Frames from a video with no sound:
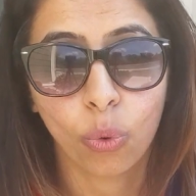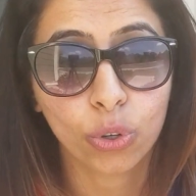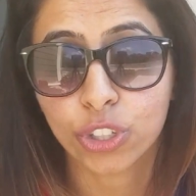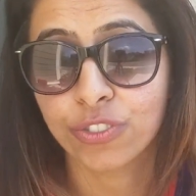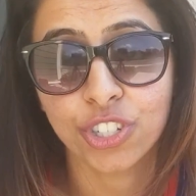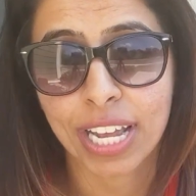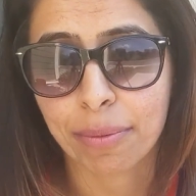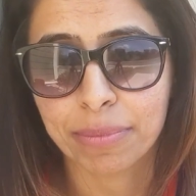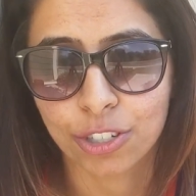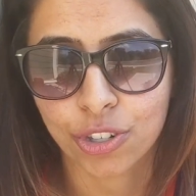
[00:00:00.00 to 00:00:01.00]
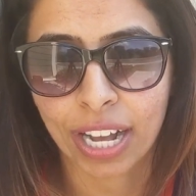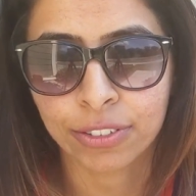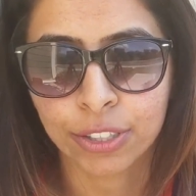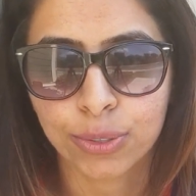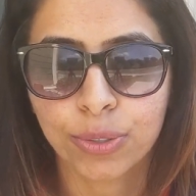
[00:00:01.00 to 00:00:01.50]
or you've just happened to
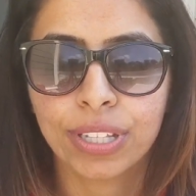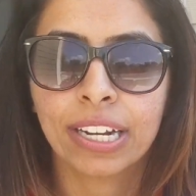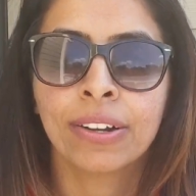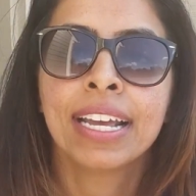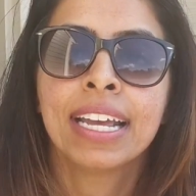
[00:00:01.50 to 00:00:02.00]
travel through there,